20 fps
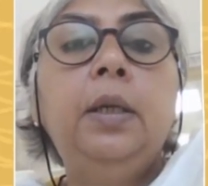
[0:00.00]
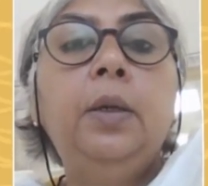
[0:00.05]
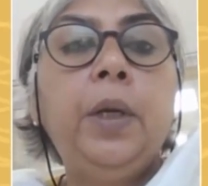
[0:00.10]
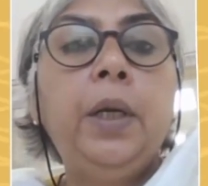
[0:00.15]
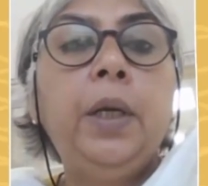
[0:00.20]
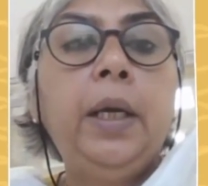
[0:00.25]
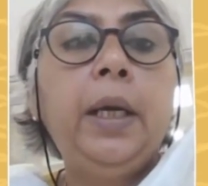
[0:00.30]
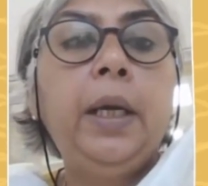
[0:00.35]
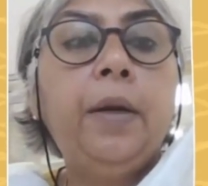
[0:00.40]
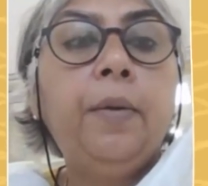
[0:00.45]

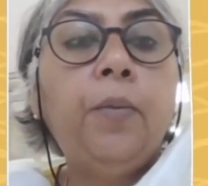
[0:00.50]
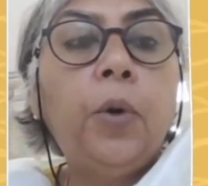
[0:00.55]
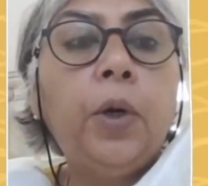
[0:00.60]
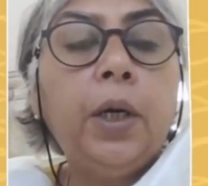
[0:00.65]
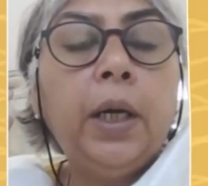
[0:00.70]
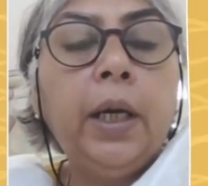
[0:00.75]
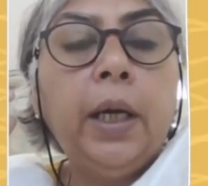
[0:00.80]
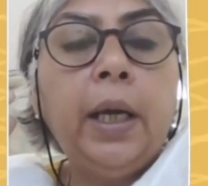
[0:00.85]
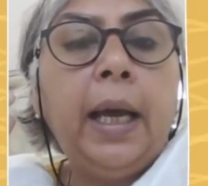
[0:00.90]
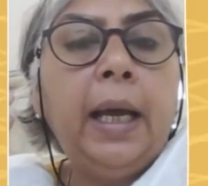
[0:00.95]
looking at
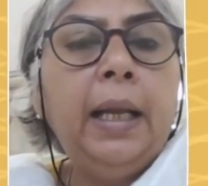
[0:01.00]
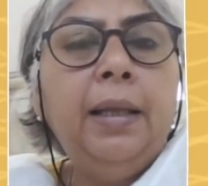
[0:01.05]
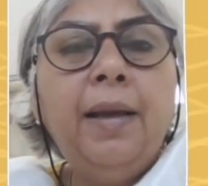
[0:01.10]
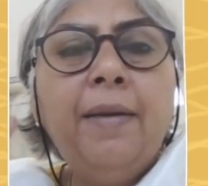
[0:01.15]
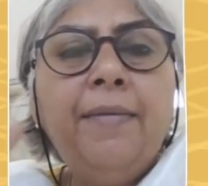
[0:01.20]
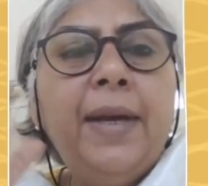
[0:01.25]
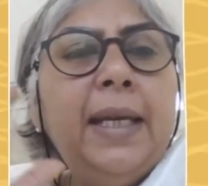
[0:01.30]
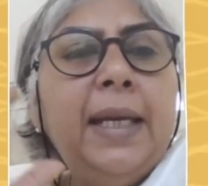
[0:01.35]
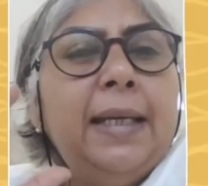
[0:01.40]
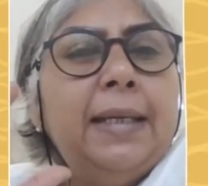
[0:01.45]
what kind, and
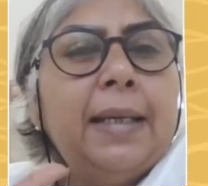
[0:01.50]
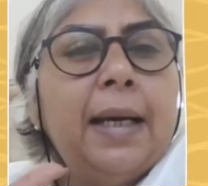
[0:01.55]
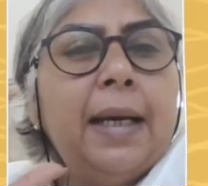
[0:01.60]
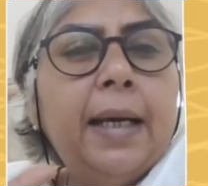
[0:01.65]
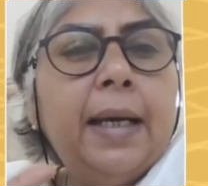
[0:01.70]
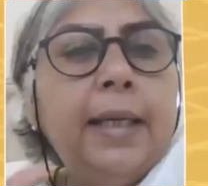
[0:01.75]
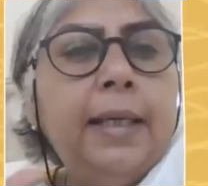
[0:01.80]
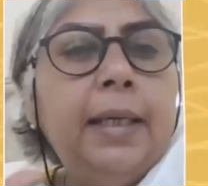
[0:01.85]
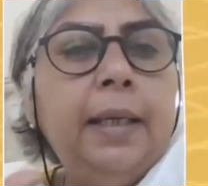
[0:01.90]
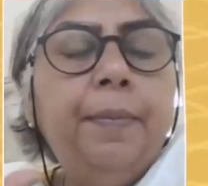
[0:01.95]
they're very
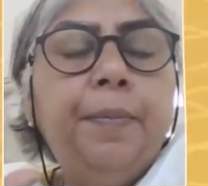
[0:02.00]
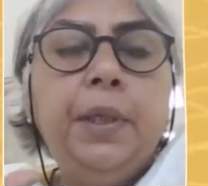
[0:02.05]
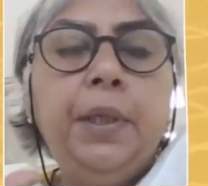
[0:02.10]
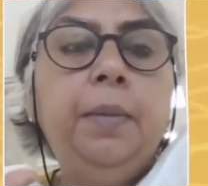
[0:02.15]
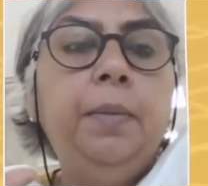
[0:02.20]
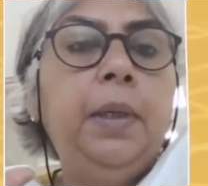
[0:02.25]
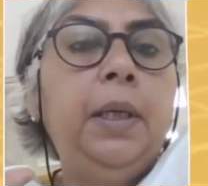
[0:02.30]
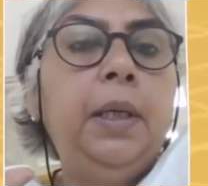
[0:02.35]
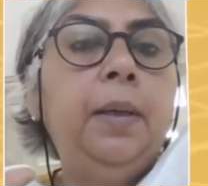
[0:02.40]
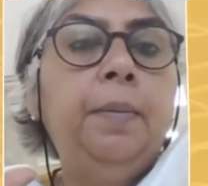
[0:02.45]
tiny
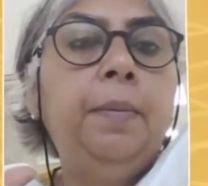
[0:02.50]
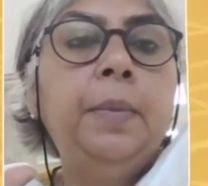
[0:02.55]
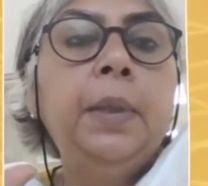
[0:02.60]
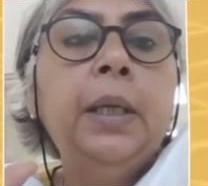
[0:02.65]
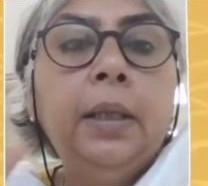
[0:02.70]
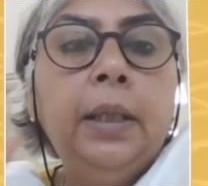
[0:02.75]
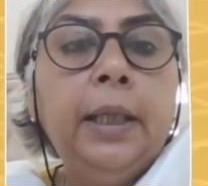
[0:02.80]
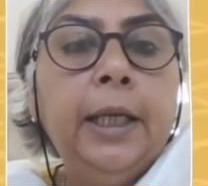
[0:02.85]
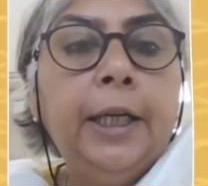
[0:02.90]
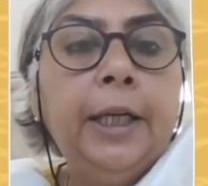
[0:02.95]
premium
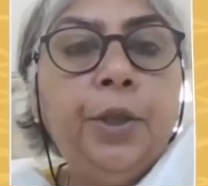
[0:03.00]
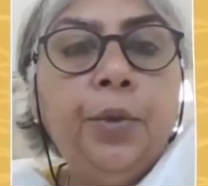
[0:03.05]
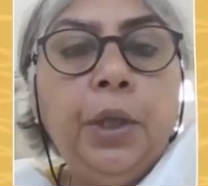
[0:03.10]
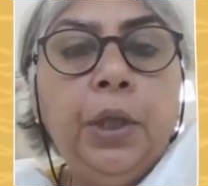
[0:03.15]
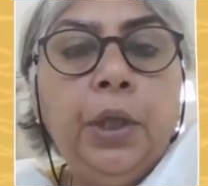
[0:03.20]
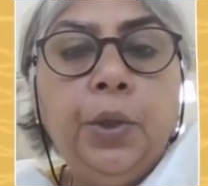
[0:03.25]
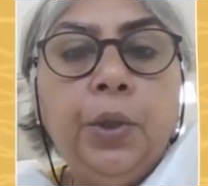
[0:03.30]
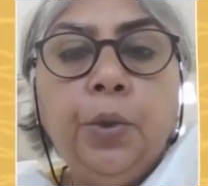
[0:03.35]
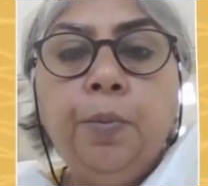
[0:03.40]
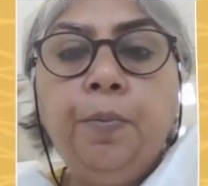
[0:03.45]
that you
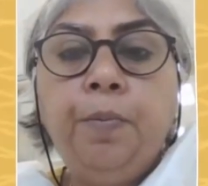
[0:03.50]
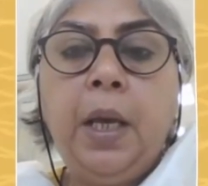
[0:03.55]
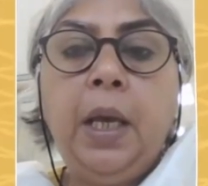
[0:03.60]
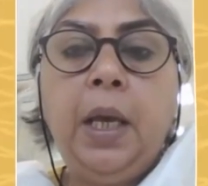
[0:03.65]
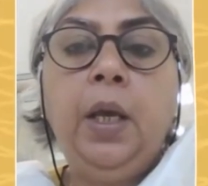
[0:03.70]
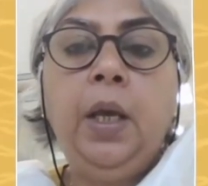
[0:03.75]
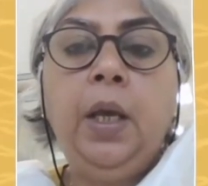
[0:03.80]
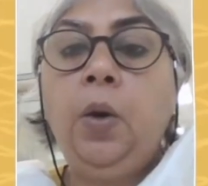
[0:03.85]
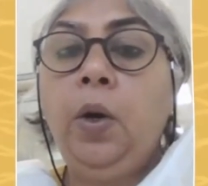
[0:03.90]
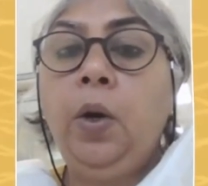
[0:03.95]
need to
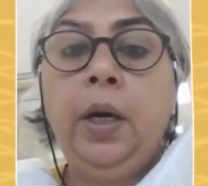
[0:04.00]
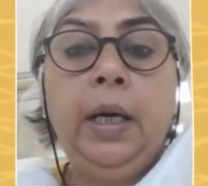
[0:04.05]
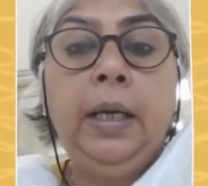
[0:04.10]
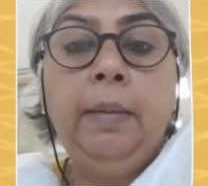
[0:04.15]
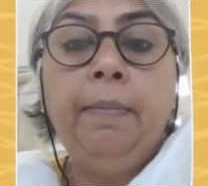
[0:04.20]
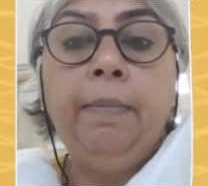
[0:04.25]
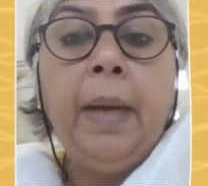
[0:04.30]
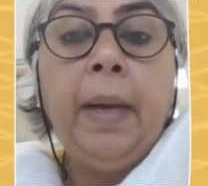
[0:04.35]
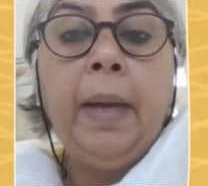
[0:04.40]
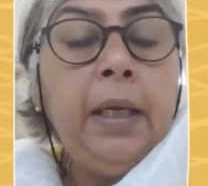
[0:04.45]
pay, or
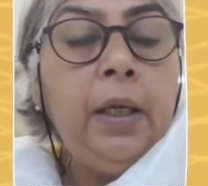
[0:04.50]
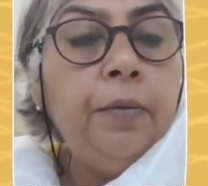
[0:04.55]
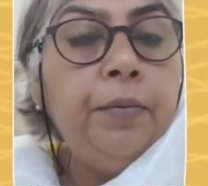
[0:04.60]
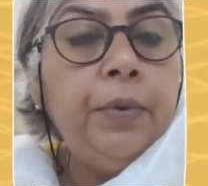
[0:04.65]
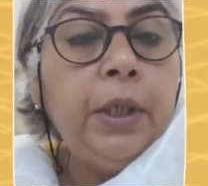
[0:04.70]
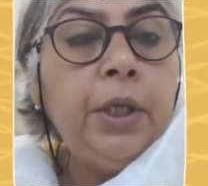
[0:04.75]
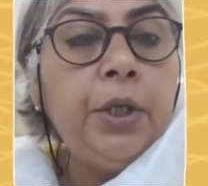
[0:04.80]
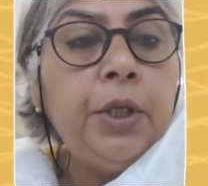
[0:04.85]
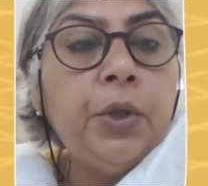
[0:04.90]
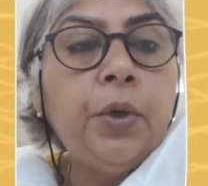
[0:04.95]
in many of
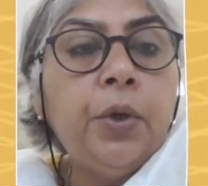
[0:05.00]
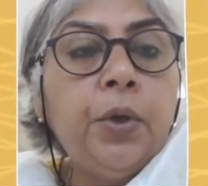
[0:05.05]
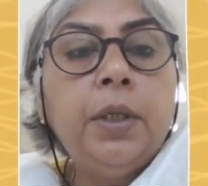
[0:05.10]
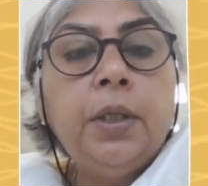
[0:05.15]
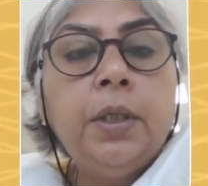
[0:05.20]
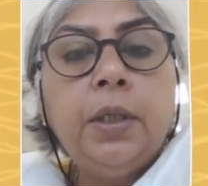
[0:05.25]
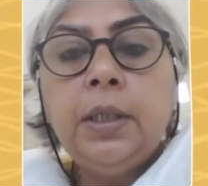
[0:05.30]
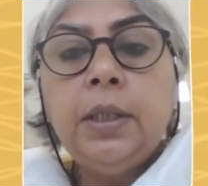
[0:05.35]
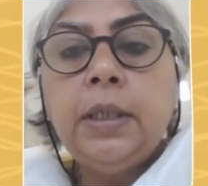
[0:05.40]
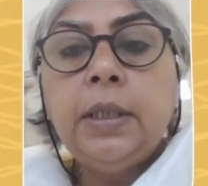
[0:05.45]
the
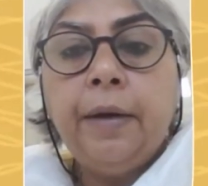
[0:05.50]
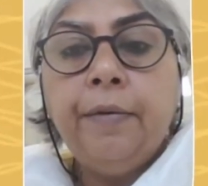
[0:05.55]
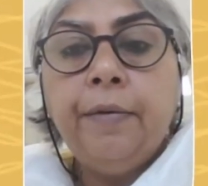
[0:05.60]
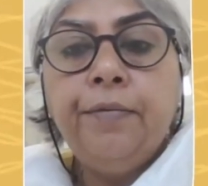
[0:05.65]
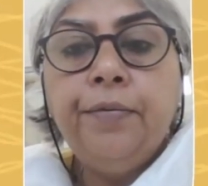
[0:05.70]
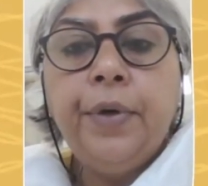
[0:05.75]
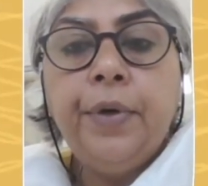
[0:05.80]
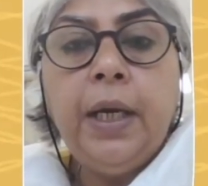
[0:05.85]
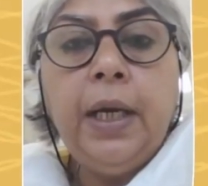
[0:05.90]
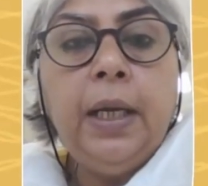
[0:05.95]
insurances are
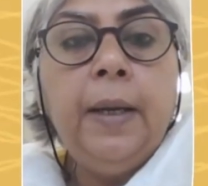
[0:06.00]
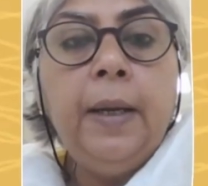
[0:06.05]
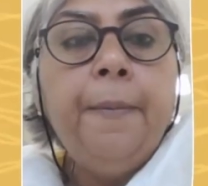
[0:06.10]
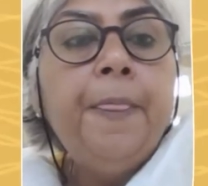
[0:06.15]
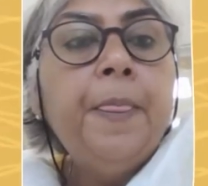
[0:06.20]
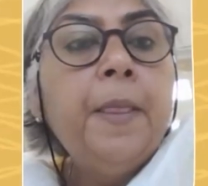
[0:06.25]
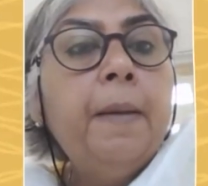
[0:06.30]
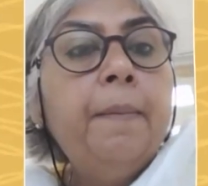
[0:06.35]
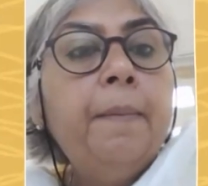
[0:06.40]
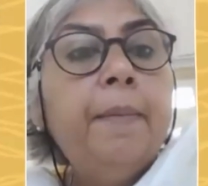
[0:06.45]

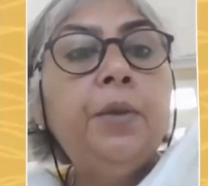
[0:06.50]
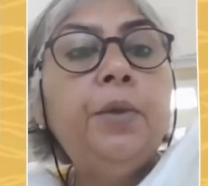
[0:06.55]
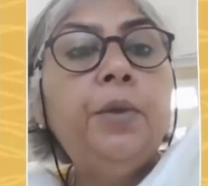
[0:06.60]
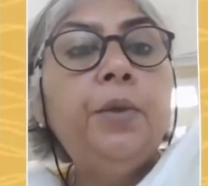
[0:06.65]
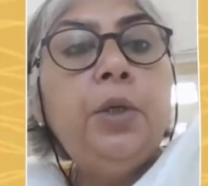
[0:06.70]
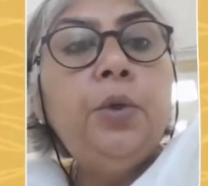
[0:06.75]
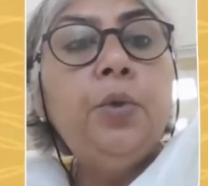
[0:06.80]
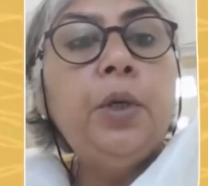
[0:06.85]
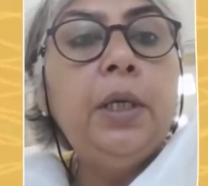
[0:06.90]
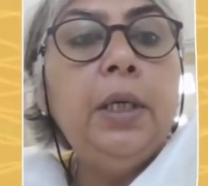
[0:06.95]
free, but you
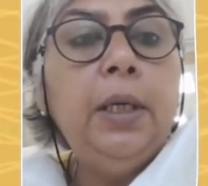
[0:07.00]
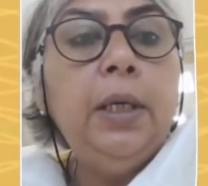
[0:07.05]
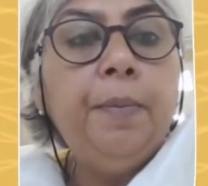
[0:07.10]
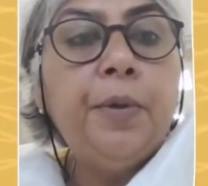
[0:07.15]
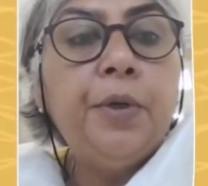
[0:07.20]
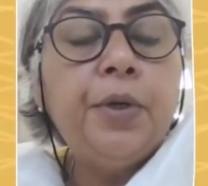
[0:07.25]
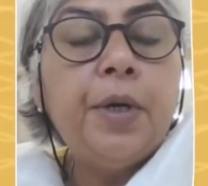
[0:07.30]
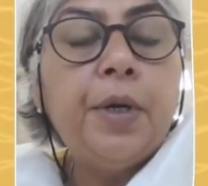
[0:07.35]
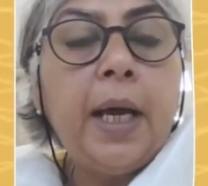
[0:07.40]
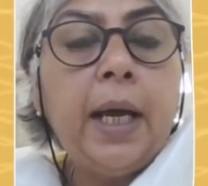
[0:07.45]
need to
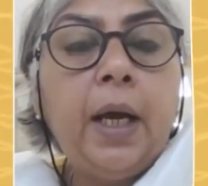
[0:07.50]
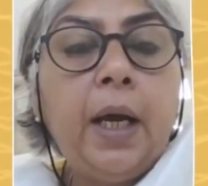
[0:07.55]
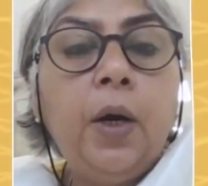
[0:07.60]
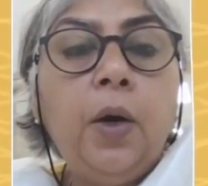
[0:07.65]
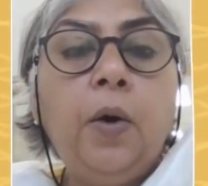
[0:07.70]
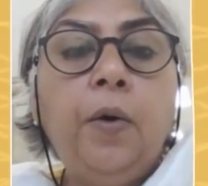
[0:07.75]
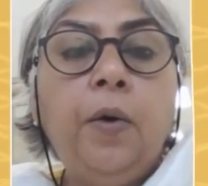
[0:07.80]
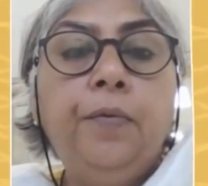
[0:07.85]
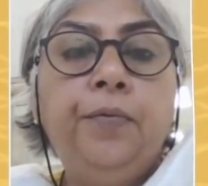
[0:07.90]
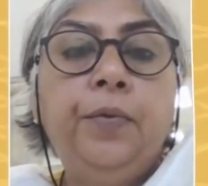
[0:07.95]
keep track
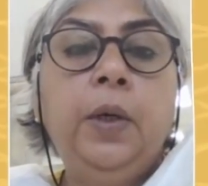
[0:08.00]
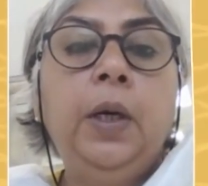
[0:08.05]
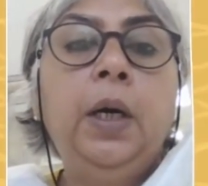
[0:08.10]
of